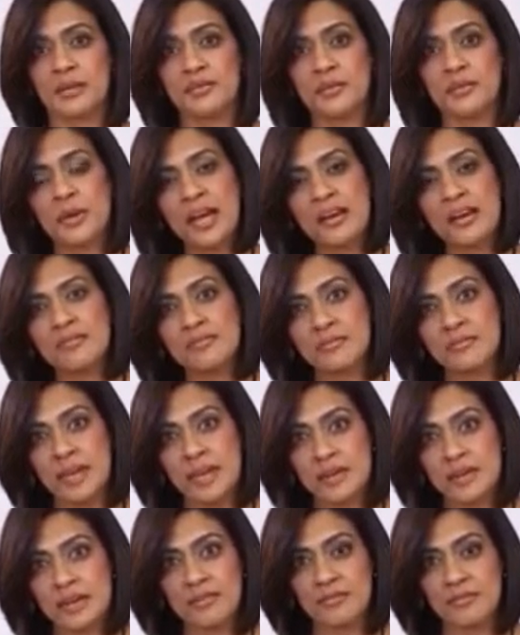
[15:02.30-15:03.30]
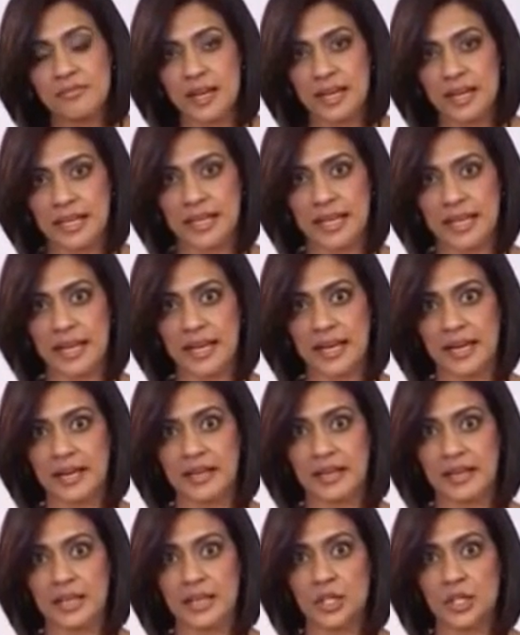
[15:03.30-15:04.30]
if you have very fine
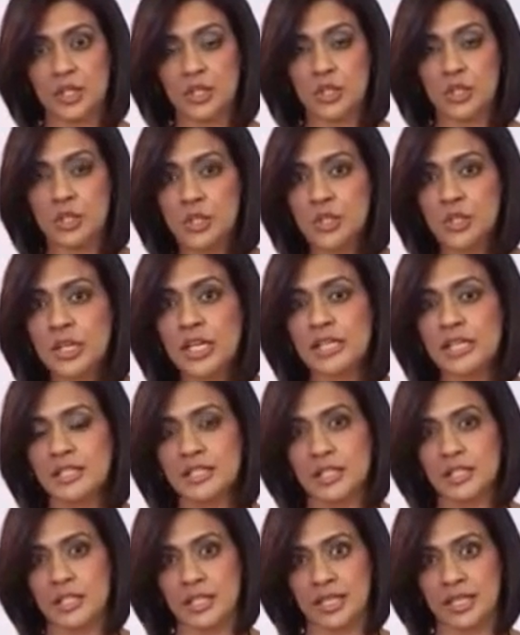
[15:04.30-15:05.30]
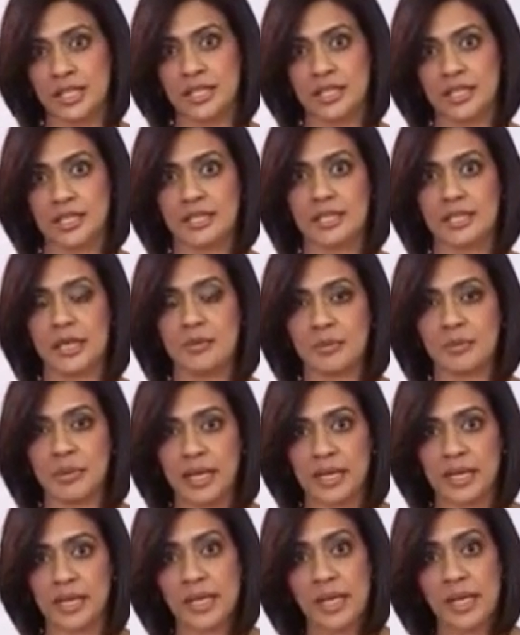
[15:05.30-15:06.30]
hair and you're looking to thicken it up
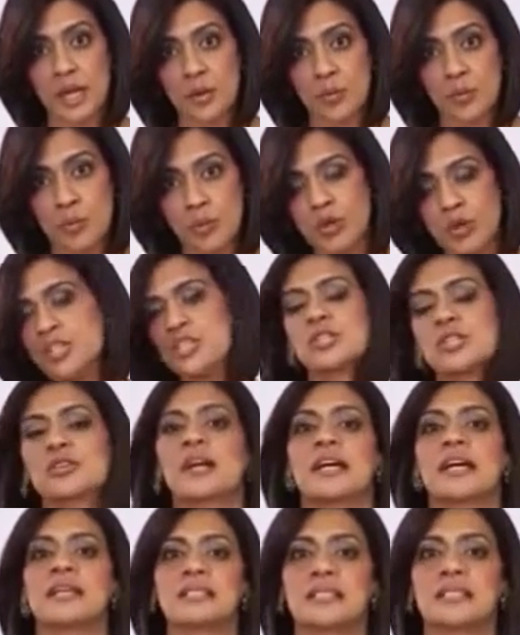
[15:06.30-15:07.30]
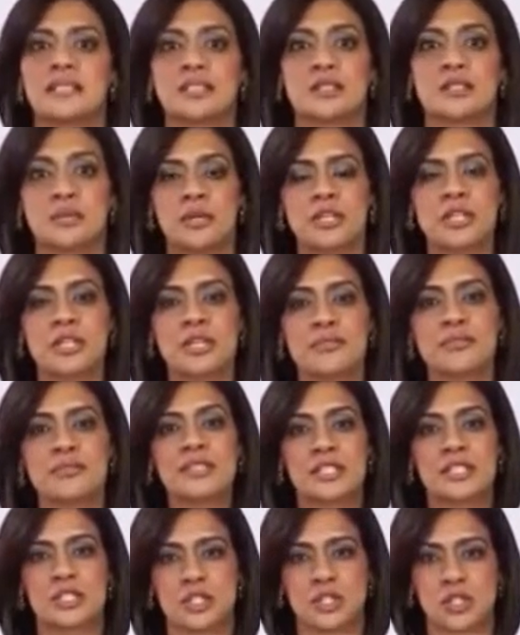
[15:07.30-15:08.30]
and moisturize it, especially if
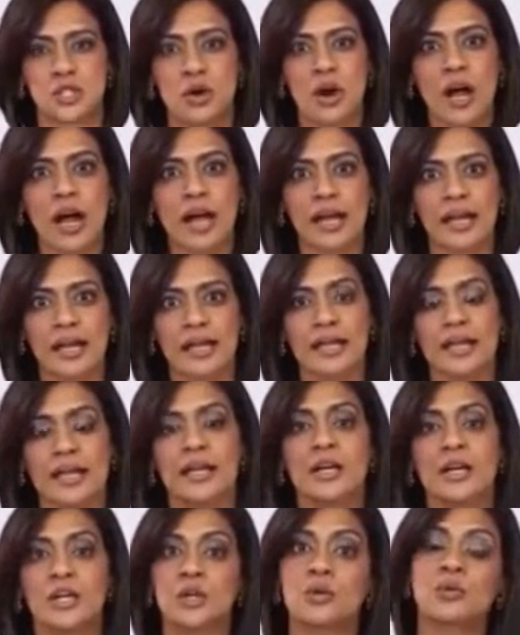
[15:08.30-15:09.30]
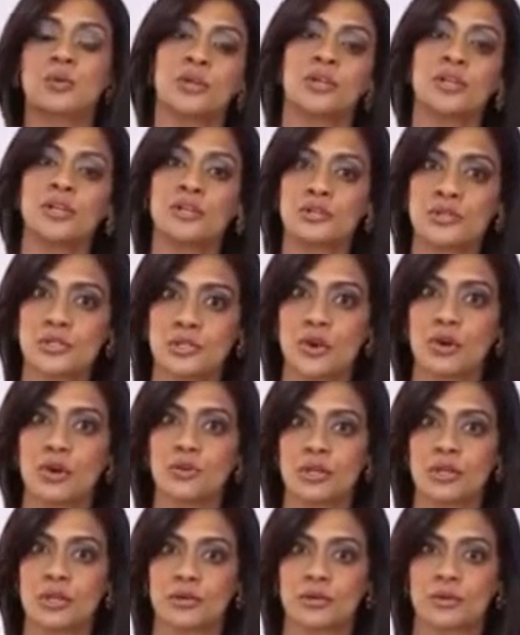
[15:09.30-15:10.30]
it's dry. You want to use
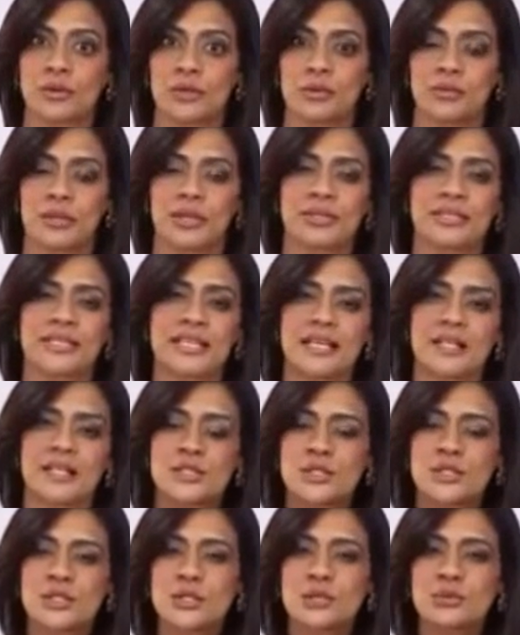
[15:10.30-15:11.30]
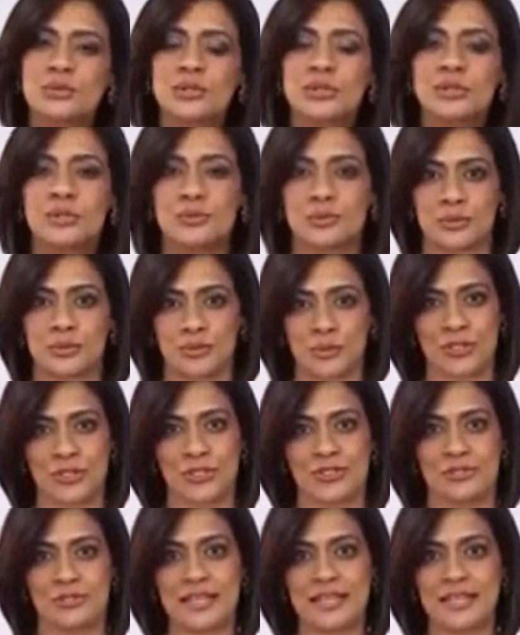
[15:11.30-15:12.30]
coconut oil because that's super duper
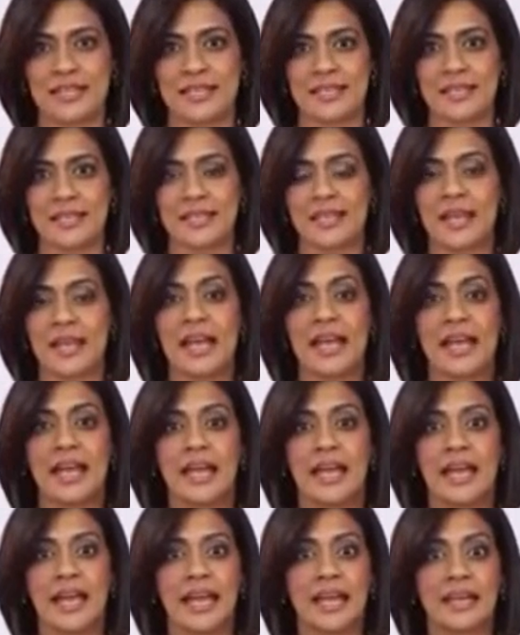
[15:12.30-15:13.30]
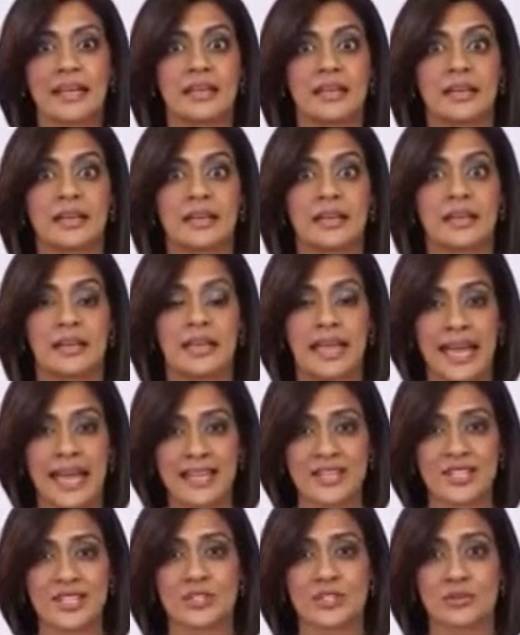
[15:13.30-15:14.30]
moisturizing, and
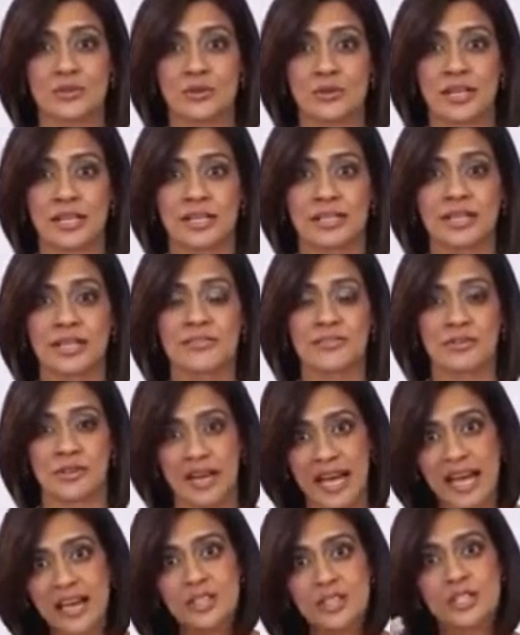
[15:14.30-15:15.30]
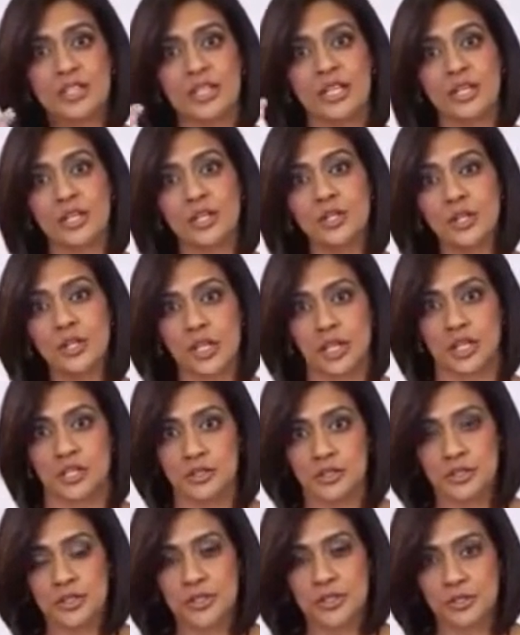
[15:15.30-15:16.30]
castor oil if you're actually looking
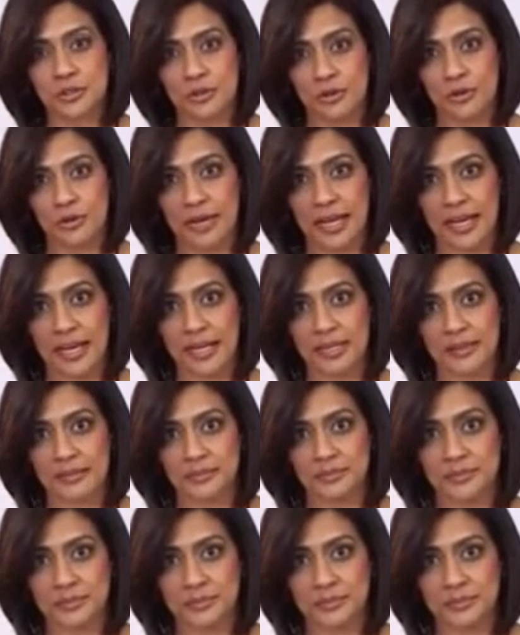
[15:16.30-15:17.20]
to grow hair.